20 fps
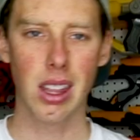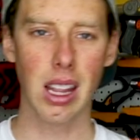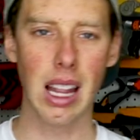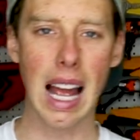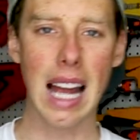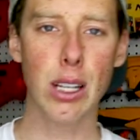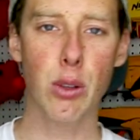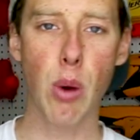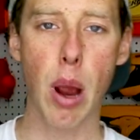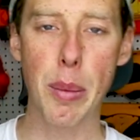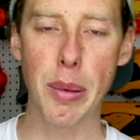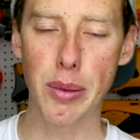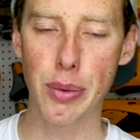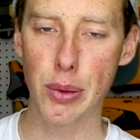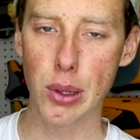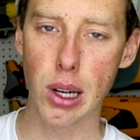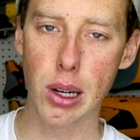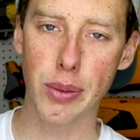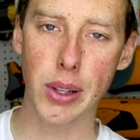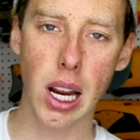last weapon
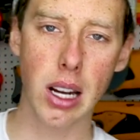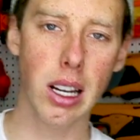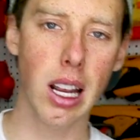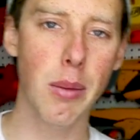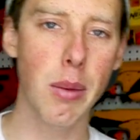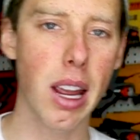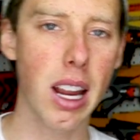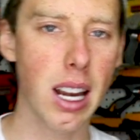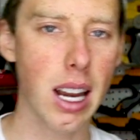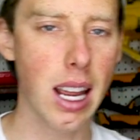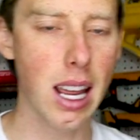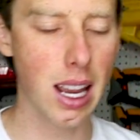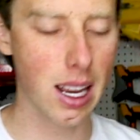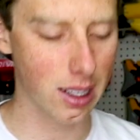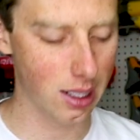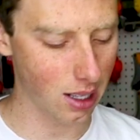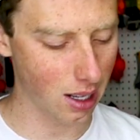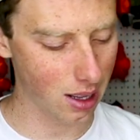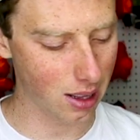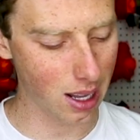for Nerf Gun Game 8
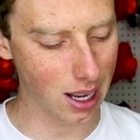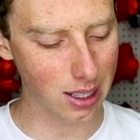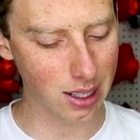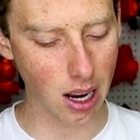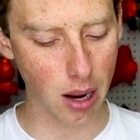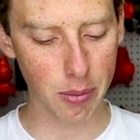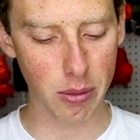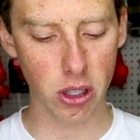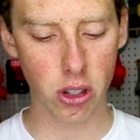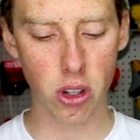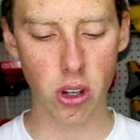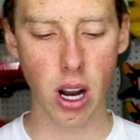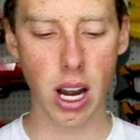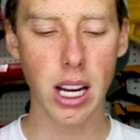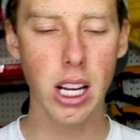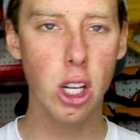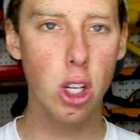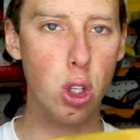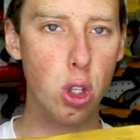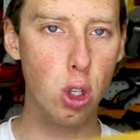is the Zombie
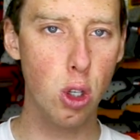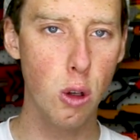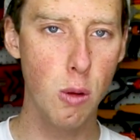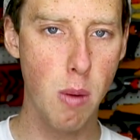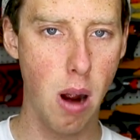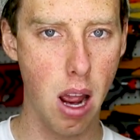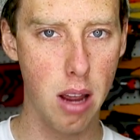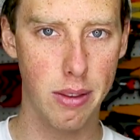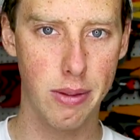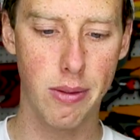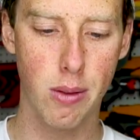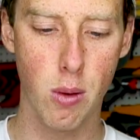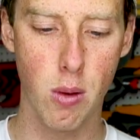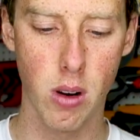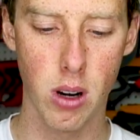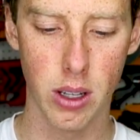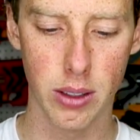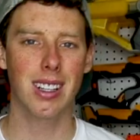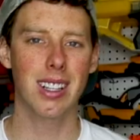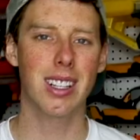Strike
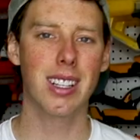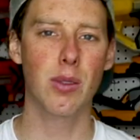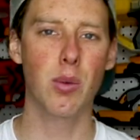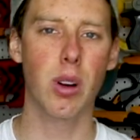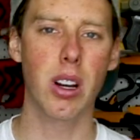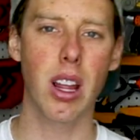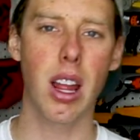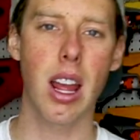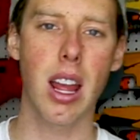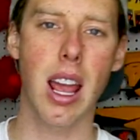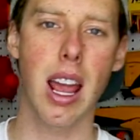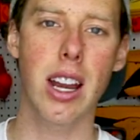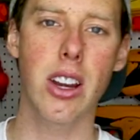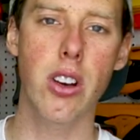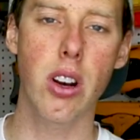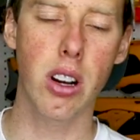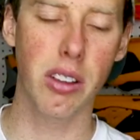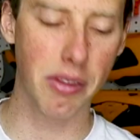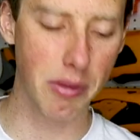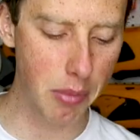2x4. This is one of the
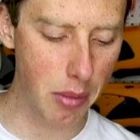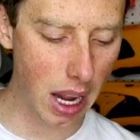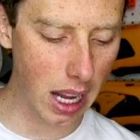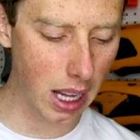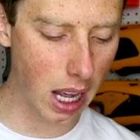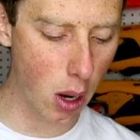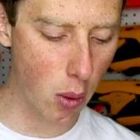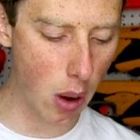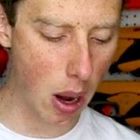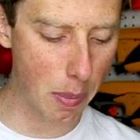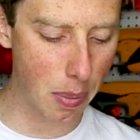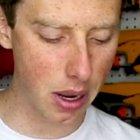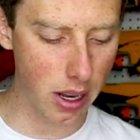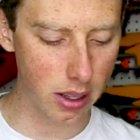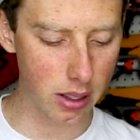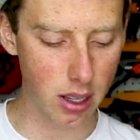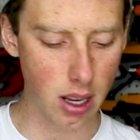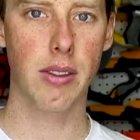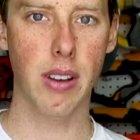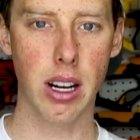Nerf melee
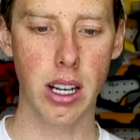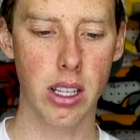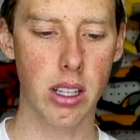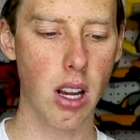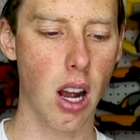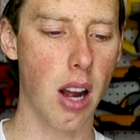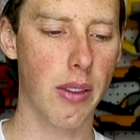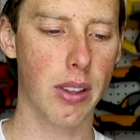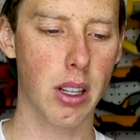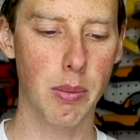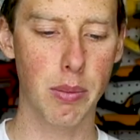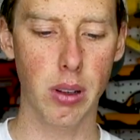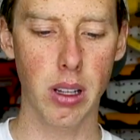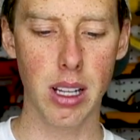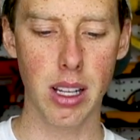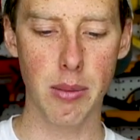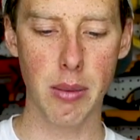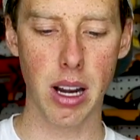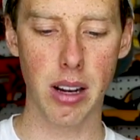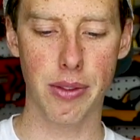weapons. It's very soft,
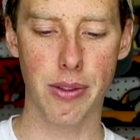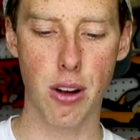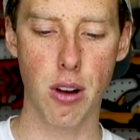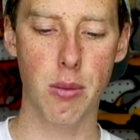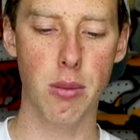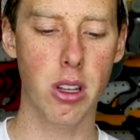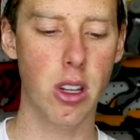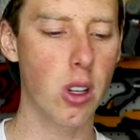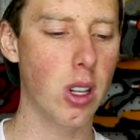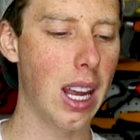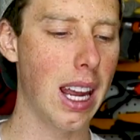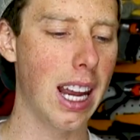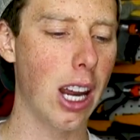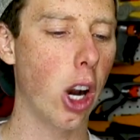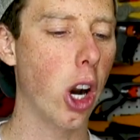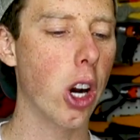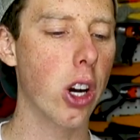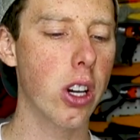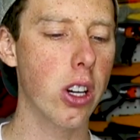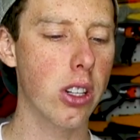completely made of foam, so you can't
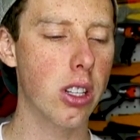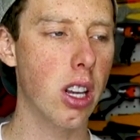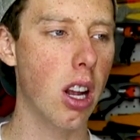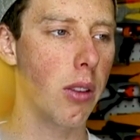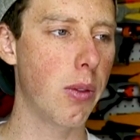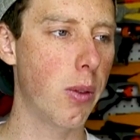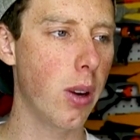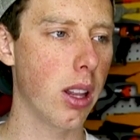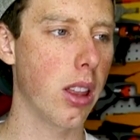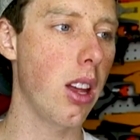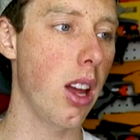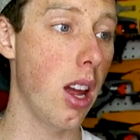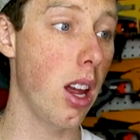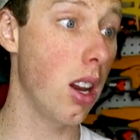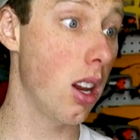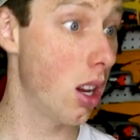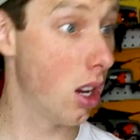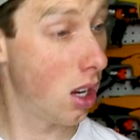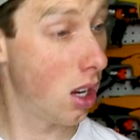hurt yourself with it.